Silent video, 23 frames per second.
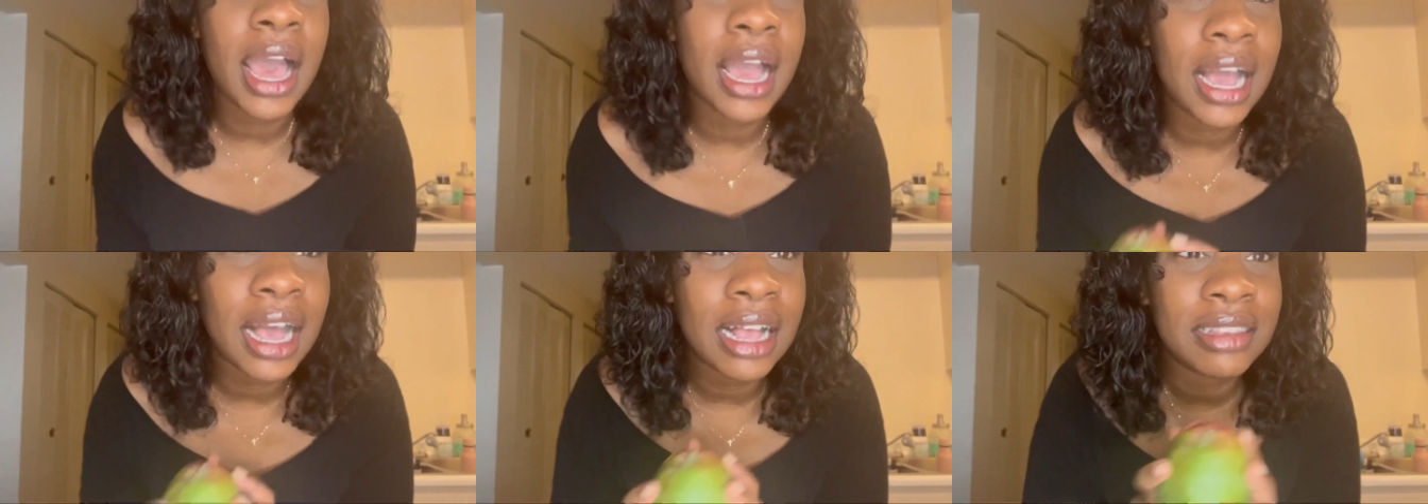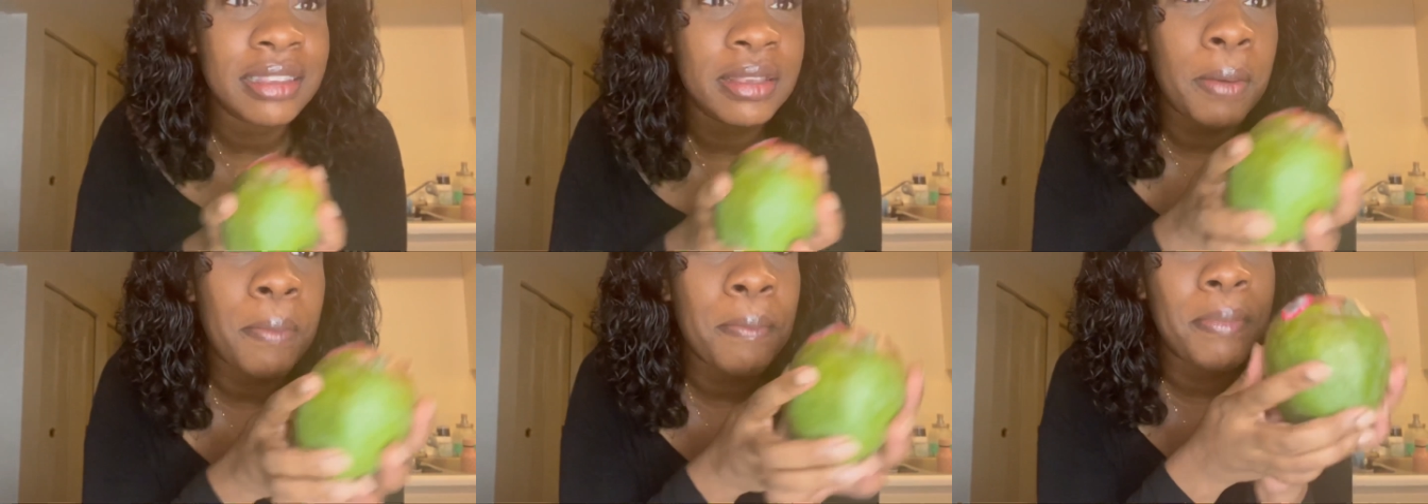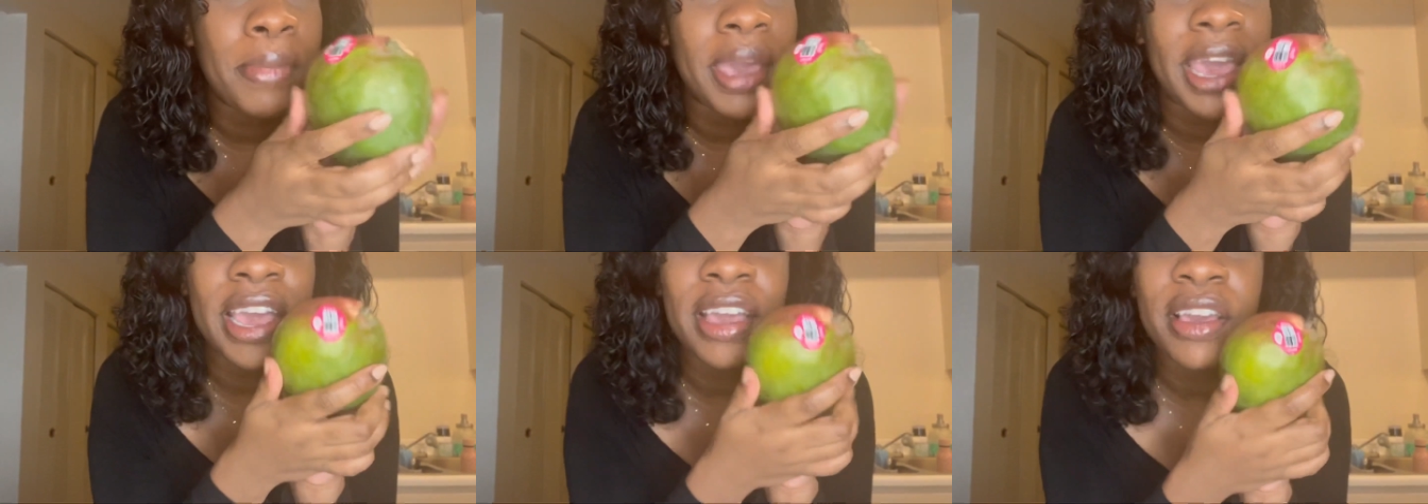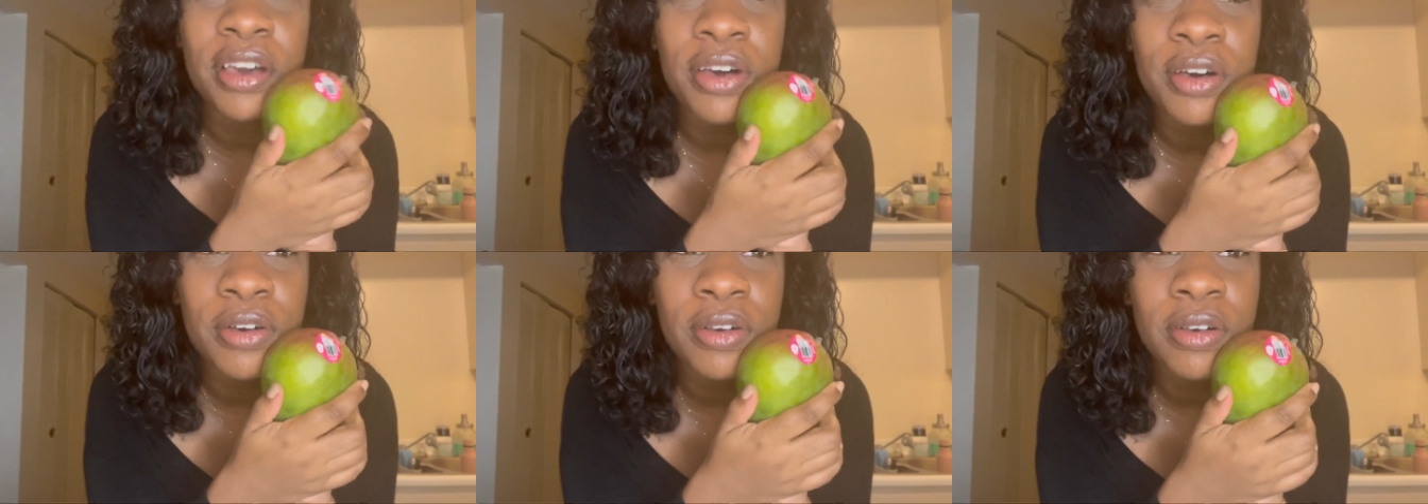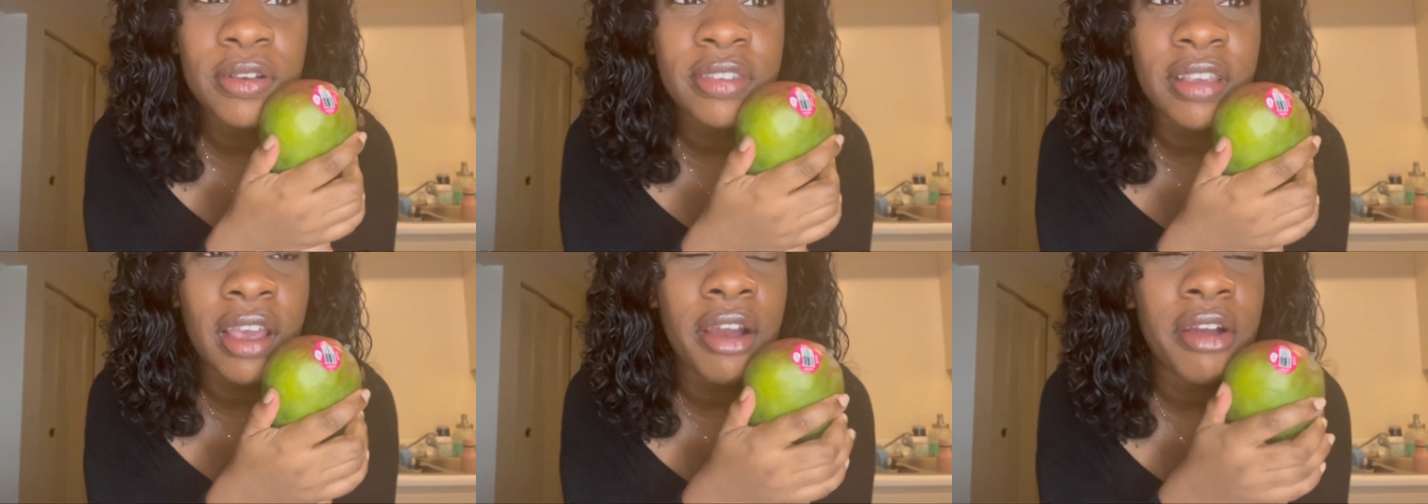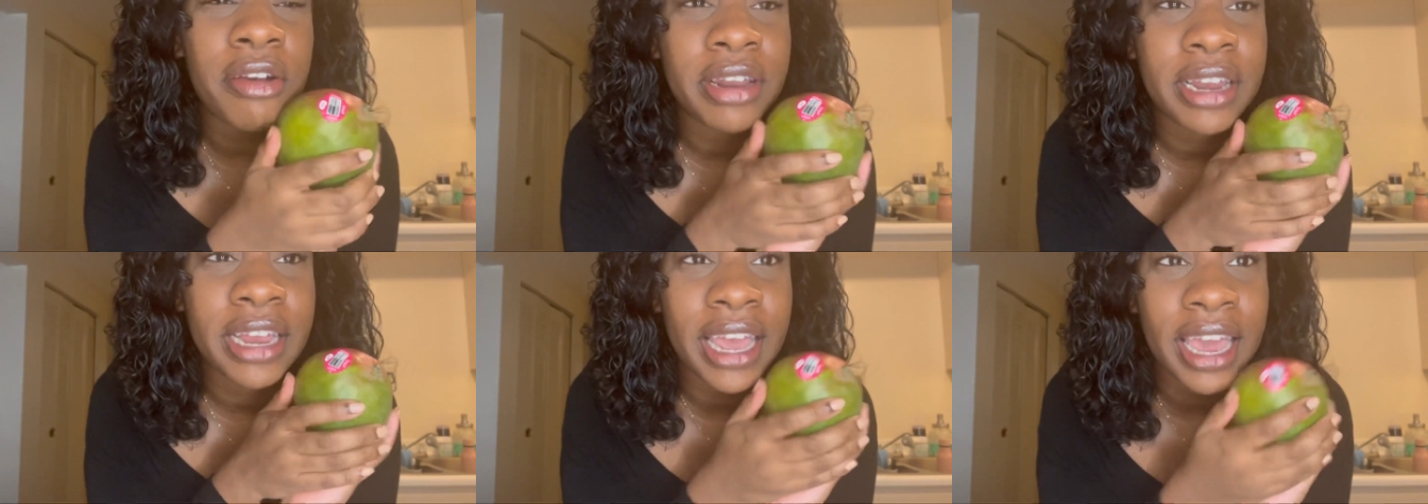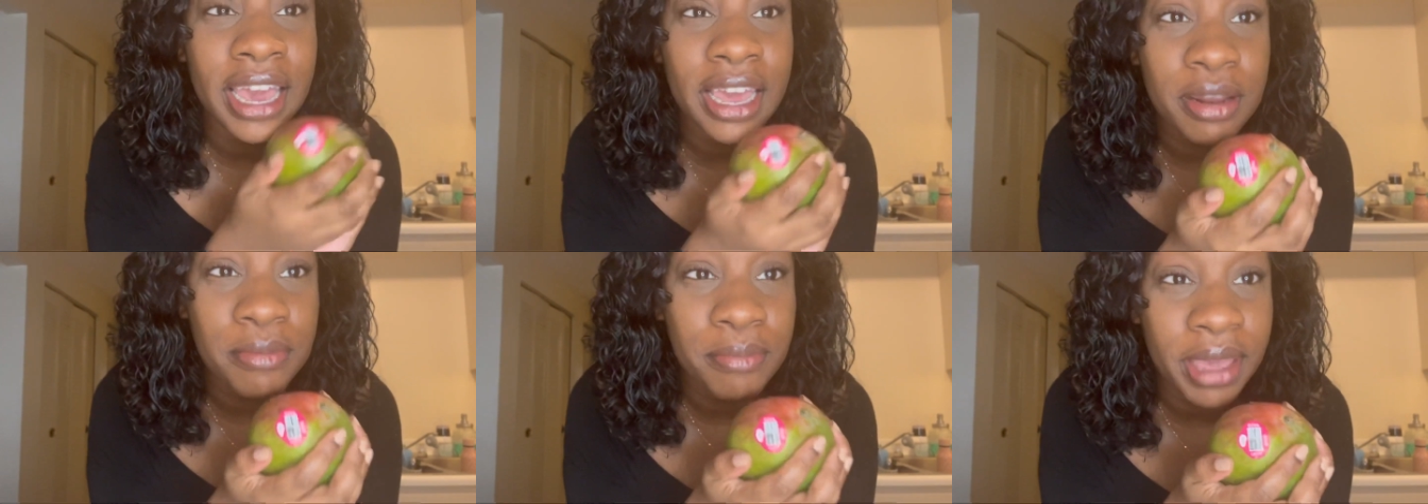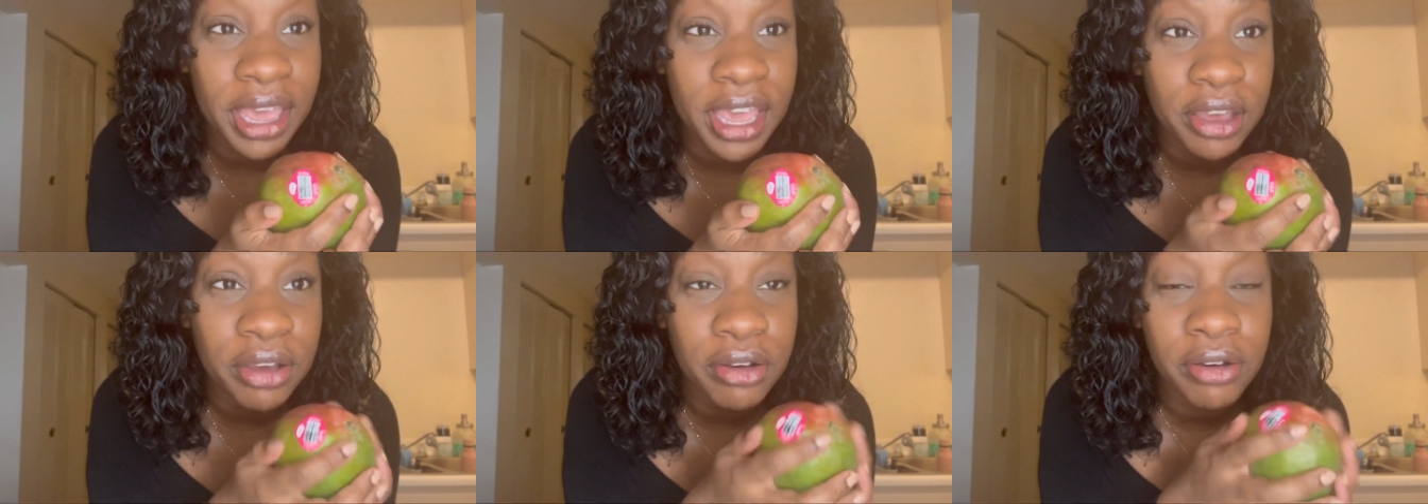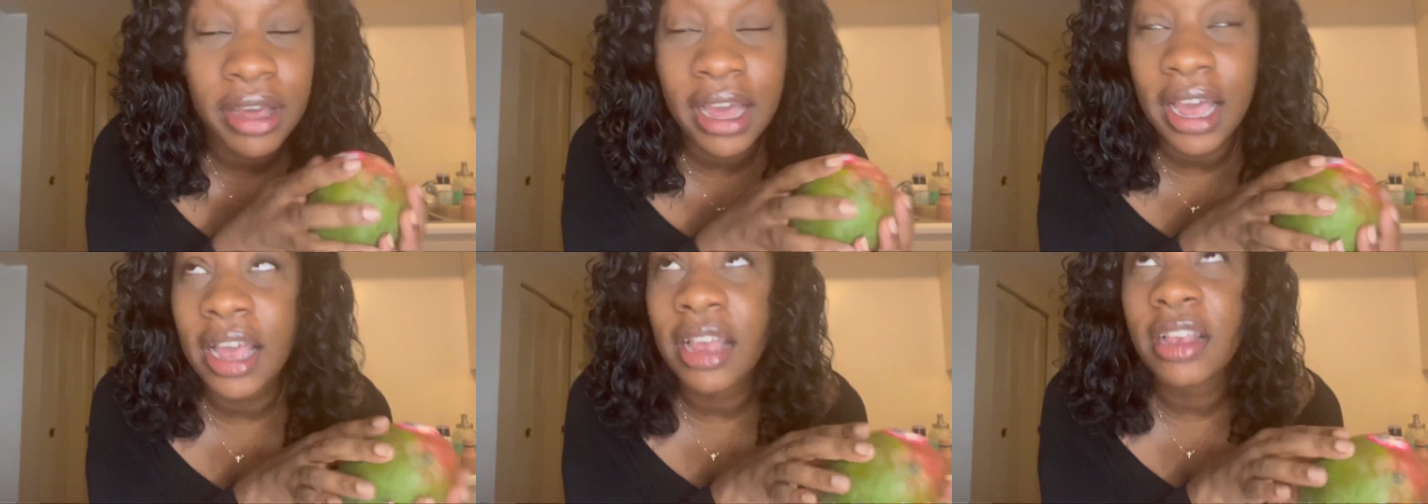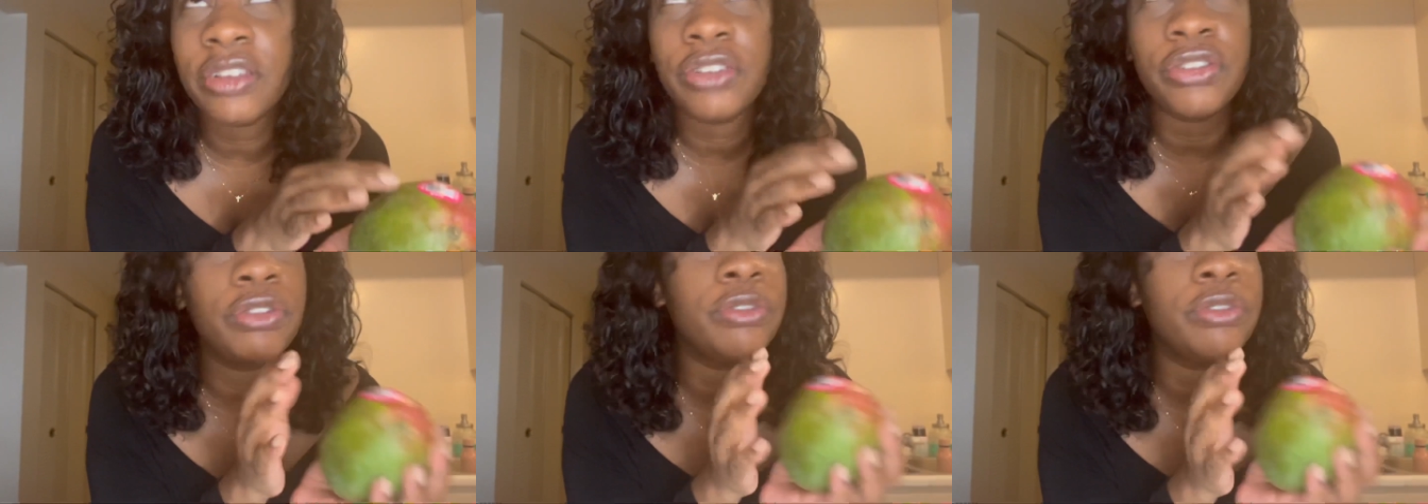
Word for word: I got some mangoes. I already ate a mango, guys.